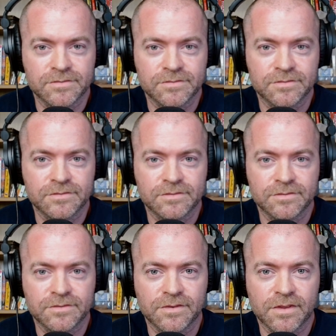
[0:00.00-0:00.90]

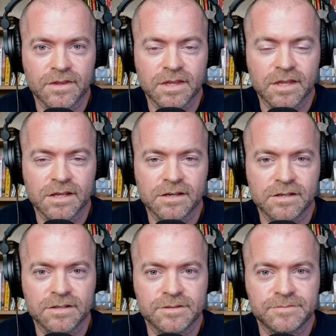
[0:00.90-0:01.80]

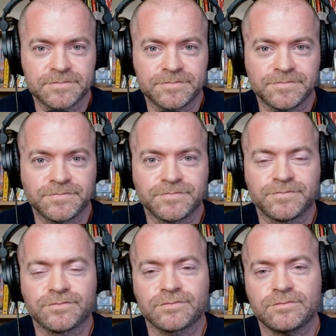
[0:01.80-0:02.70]

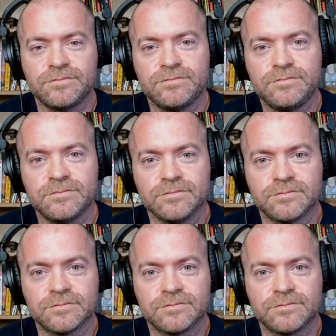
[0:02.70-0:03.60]

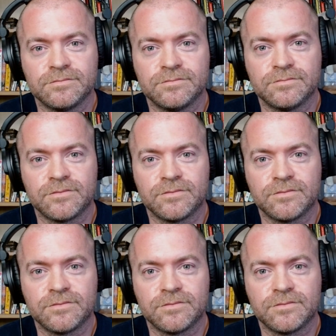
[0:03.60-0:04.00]
Nothing is said.